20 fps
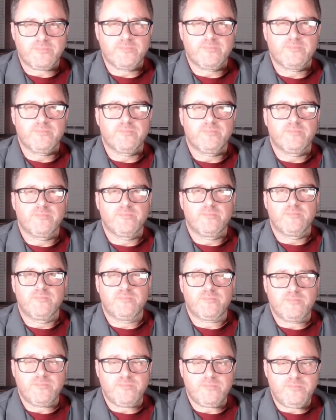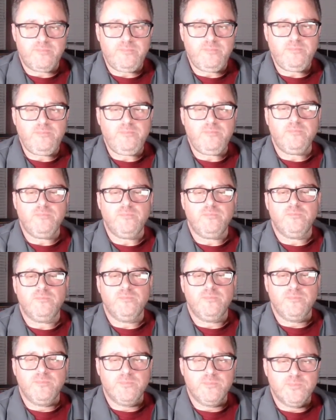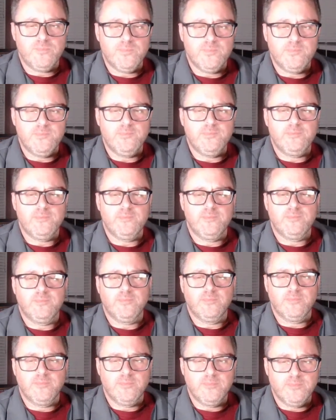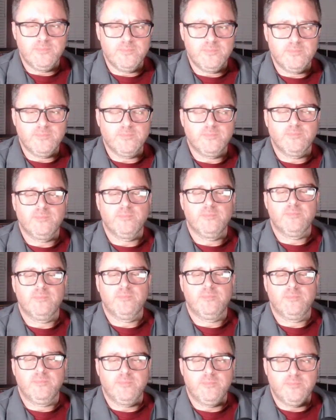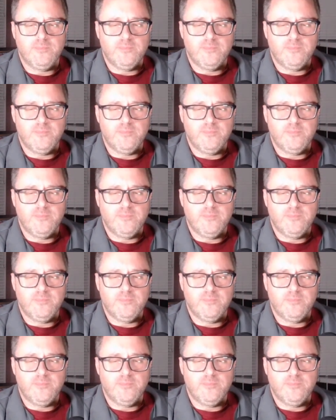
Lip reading: No words are spoken by the person on screen.